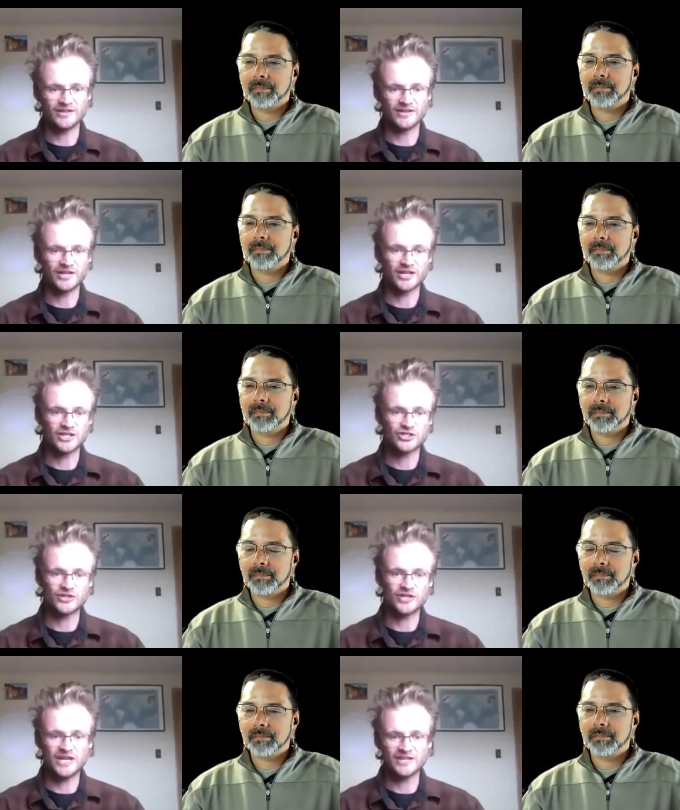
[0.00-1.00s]
Speaker 1: a country
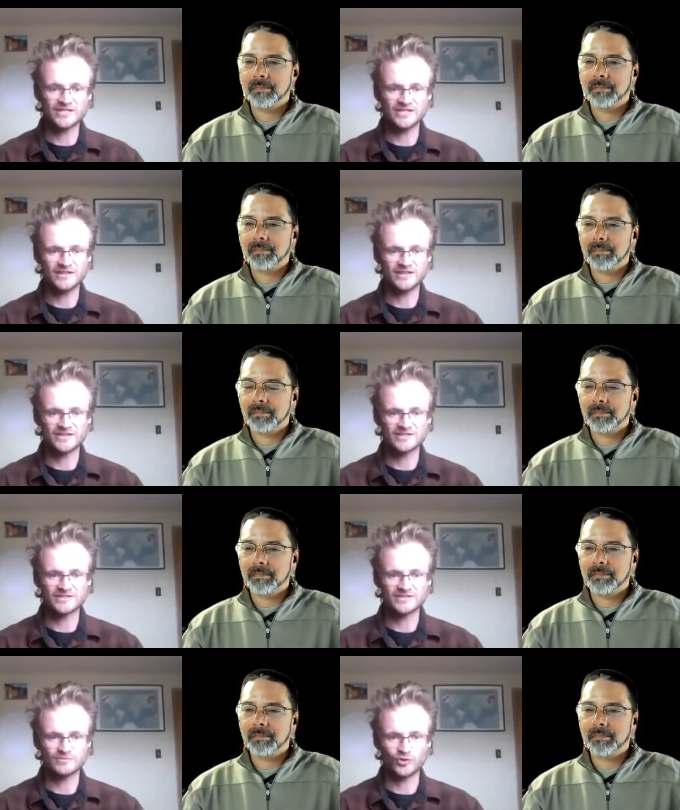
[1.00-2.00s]
and a state that's
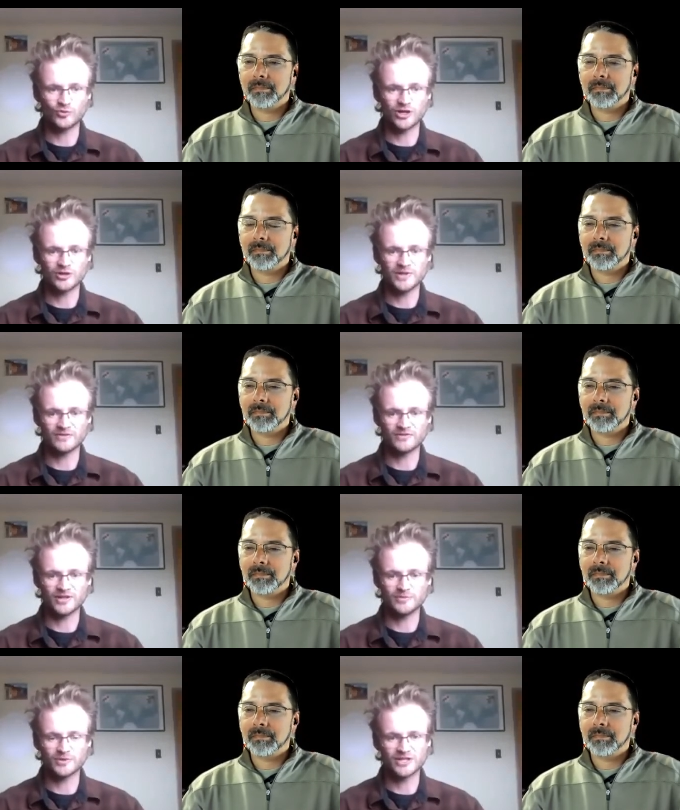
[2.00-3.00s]
more welcoming for
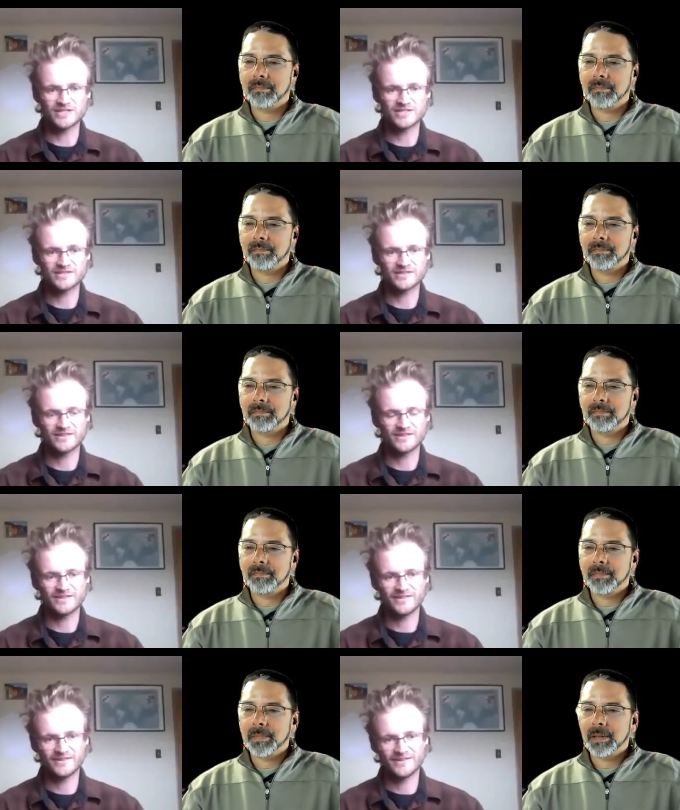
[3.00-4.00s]
Speaker 2: immigrants.
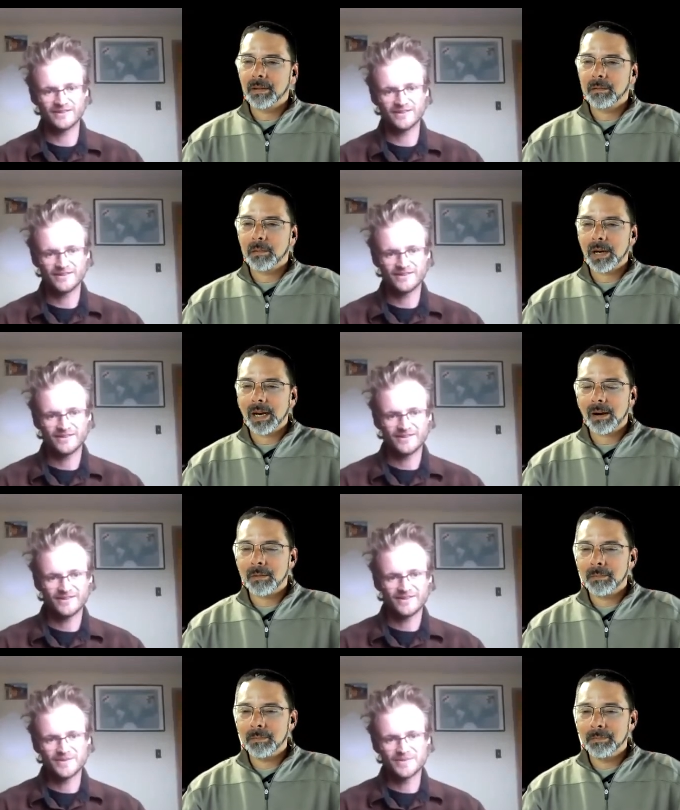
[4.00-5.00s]

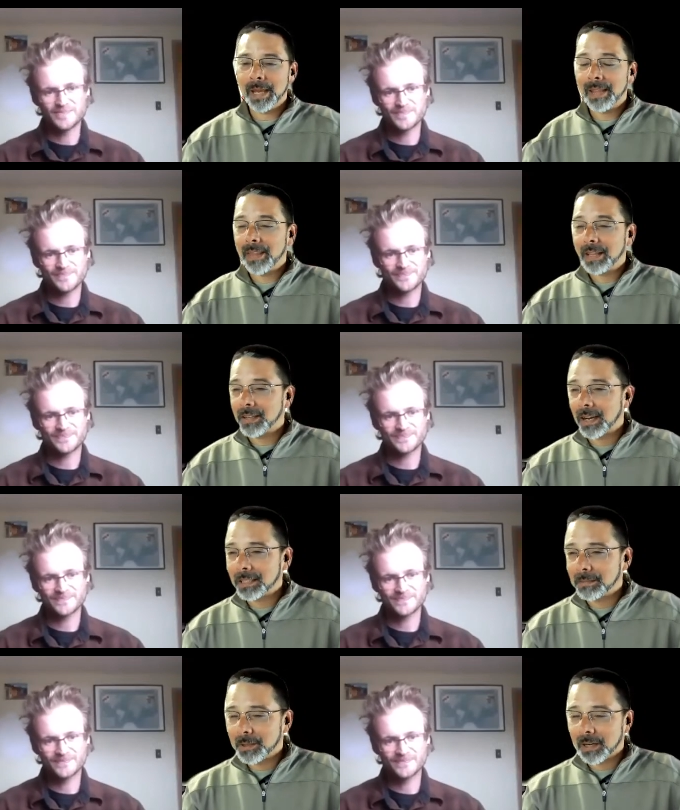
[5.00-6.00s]
Wow, man, that's
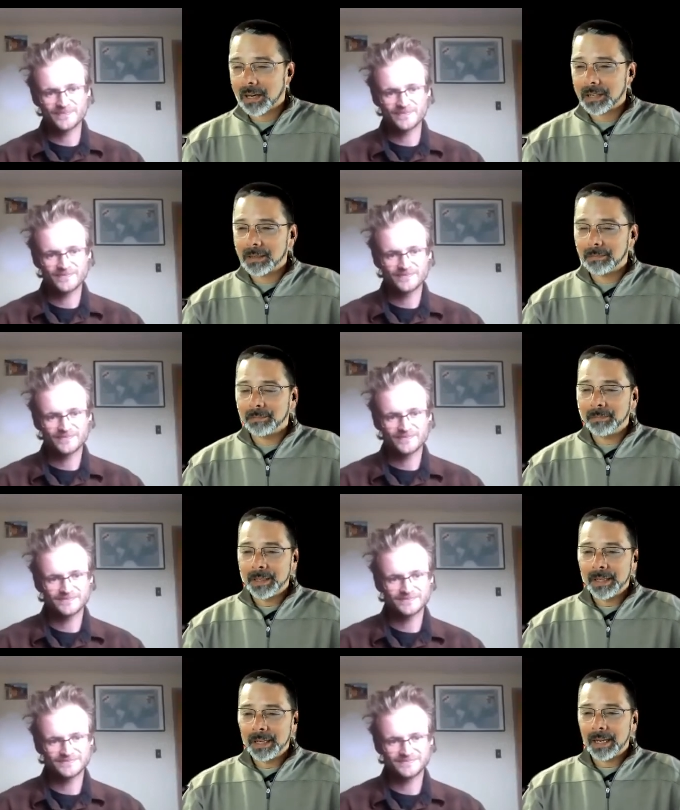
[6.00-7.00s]
awesome, Josh. I'm,
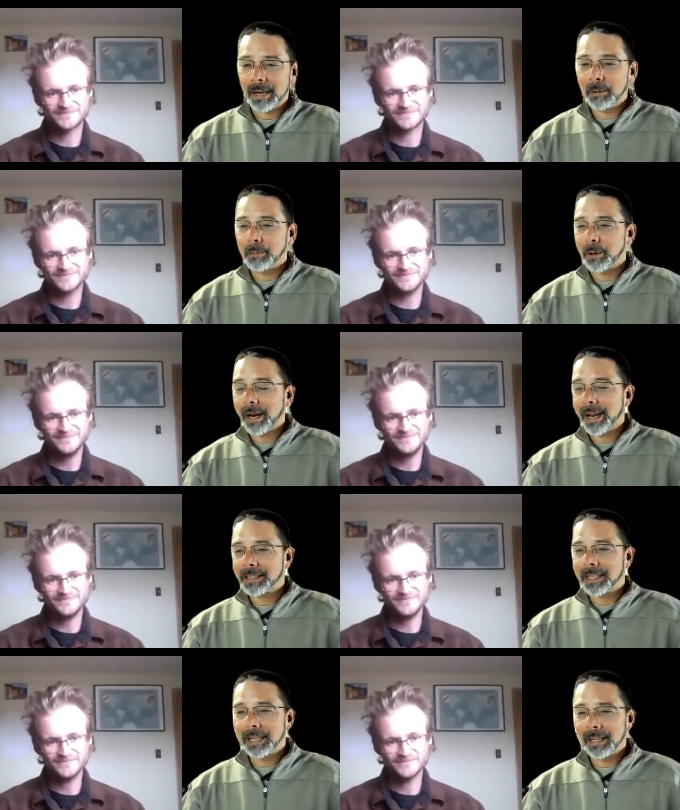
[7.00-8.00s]
I'm
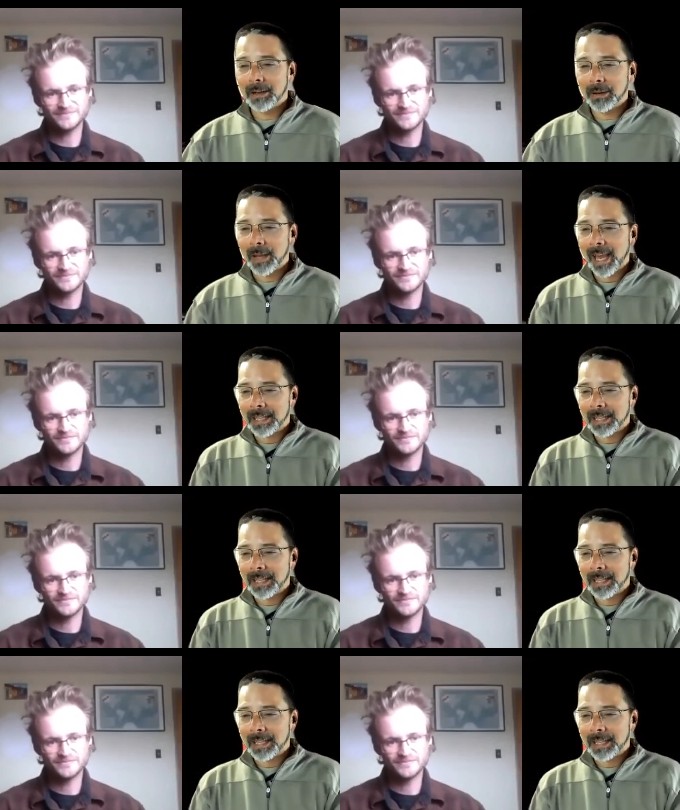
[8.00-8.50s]
impressed. I didn't know you